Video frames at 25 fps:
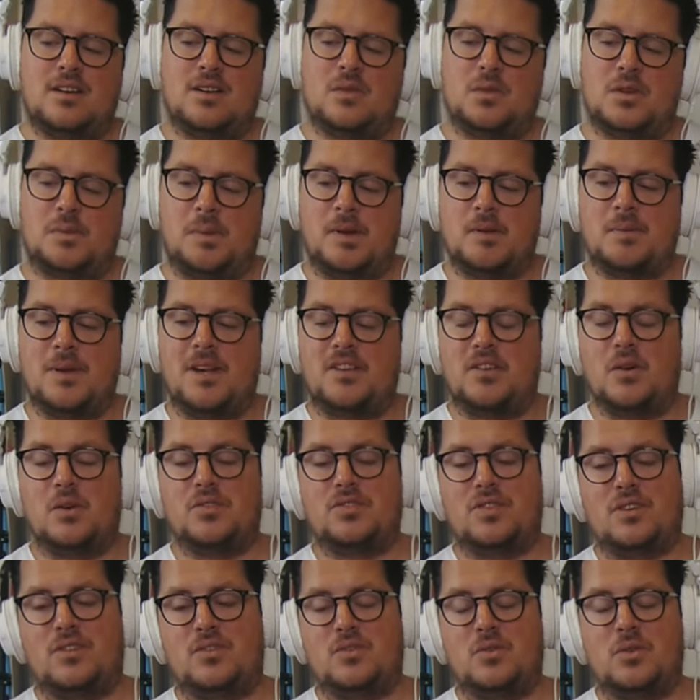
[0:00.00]
responsibility
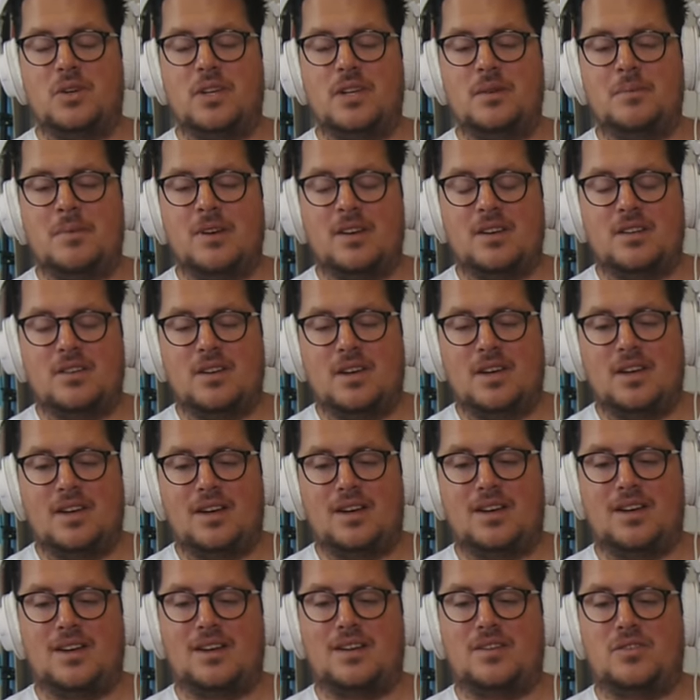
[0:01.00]
also to the
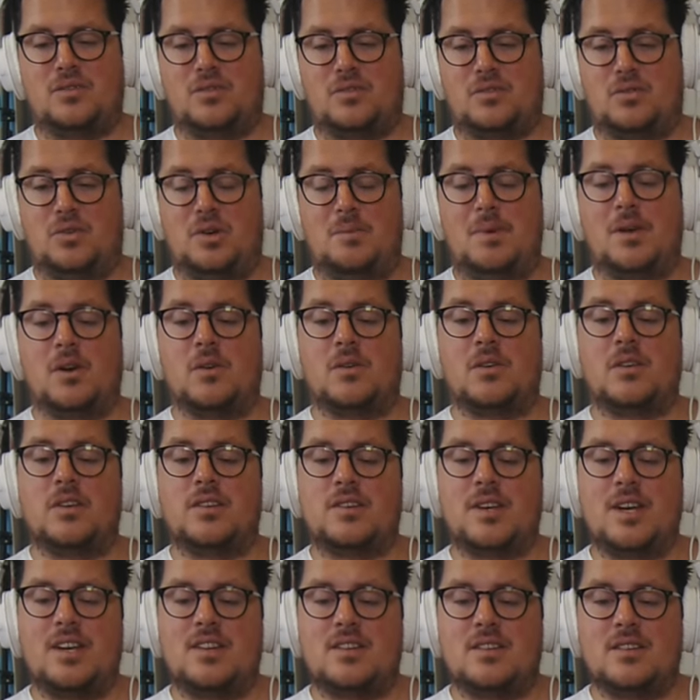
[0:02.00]
to the big
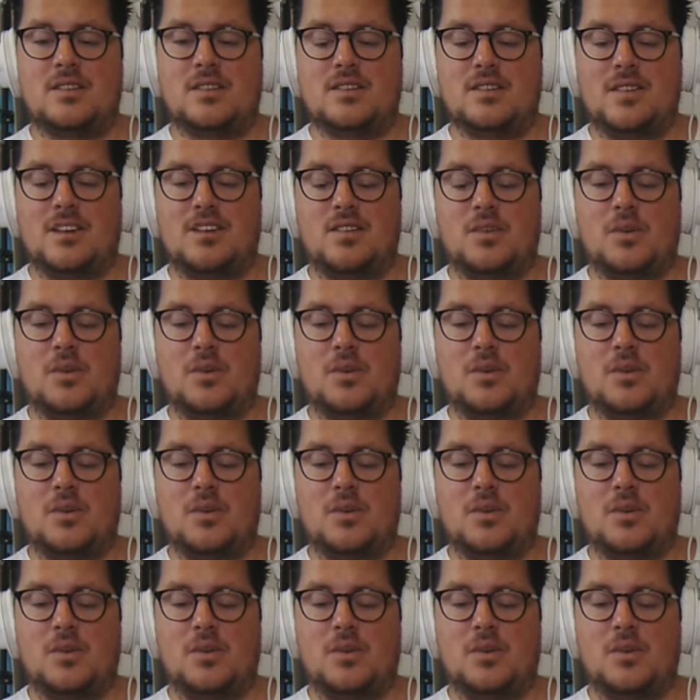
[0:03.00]
organizations that